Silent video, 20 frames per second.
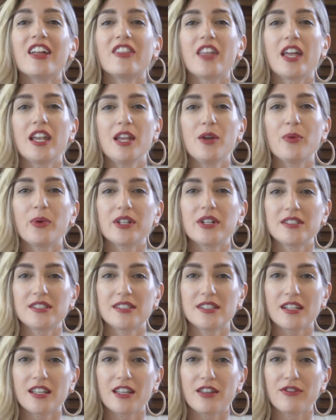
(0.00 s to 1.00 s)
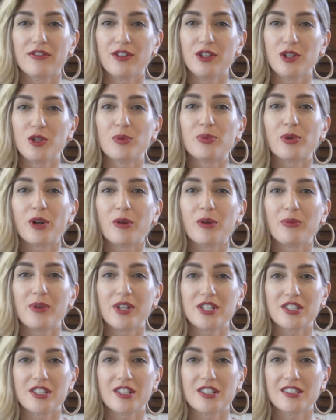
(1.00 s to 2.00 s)
that he wants to give you
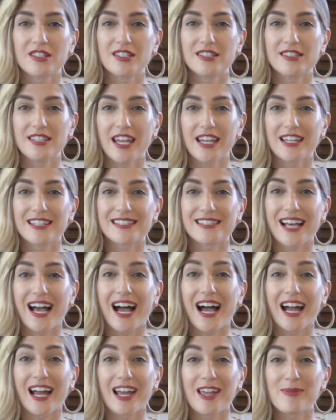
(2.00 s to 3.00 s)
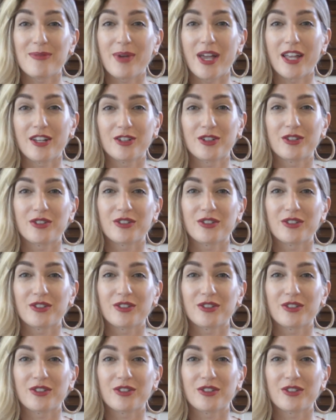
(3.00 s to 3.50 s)
permission to take time and